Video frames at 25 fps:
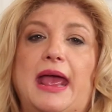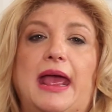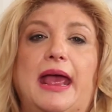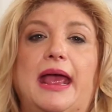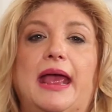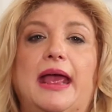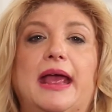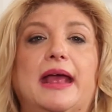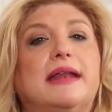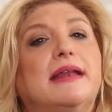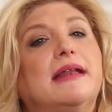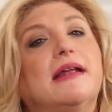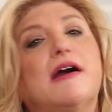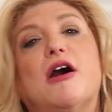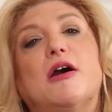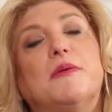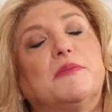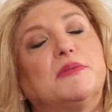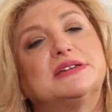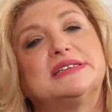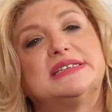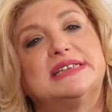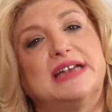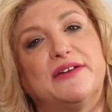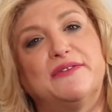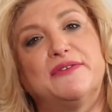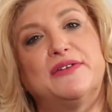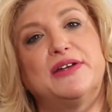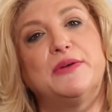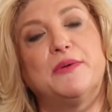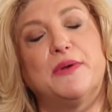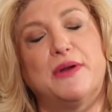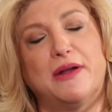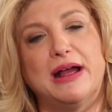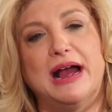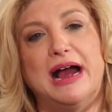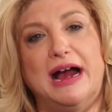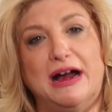and almost
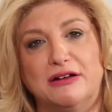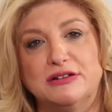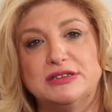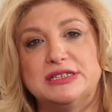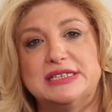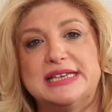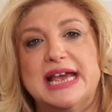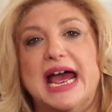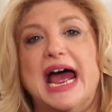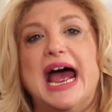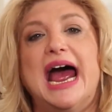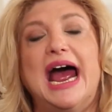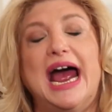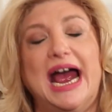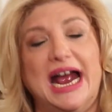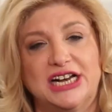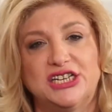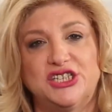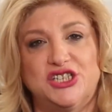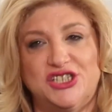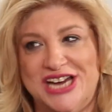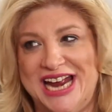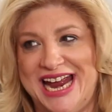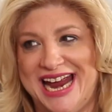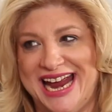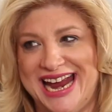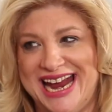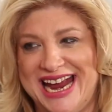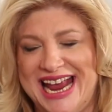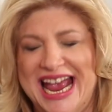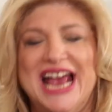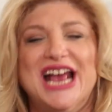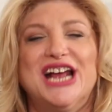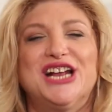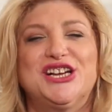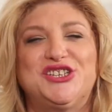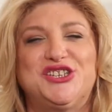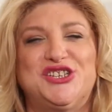everywhere else. Hashtag
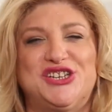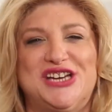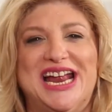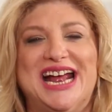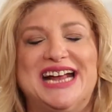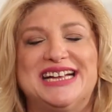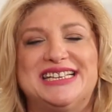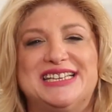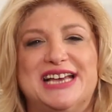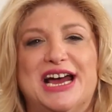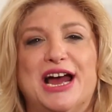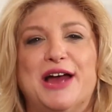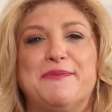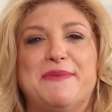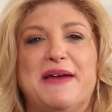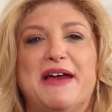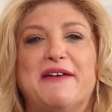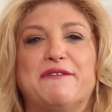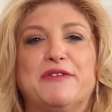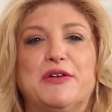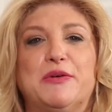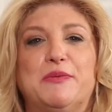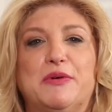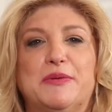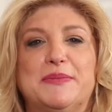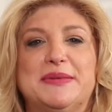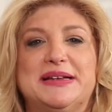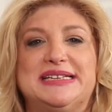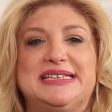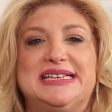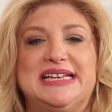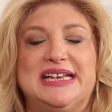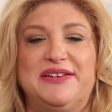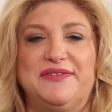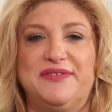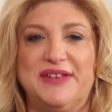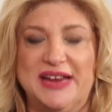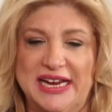Janette's I'm Every Woman
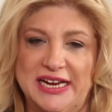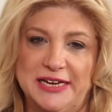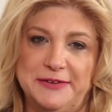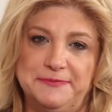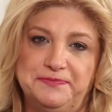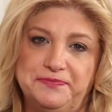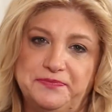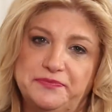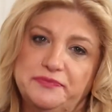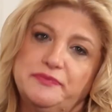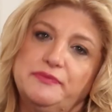TV.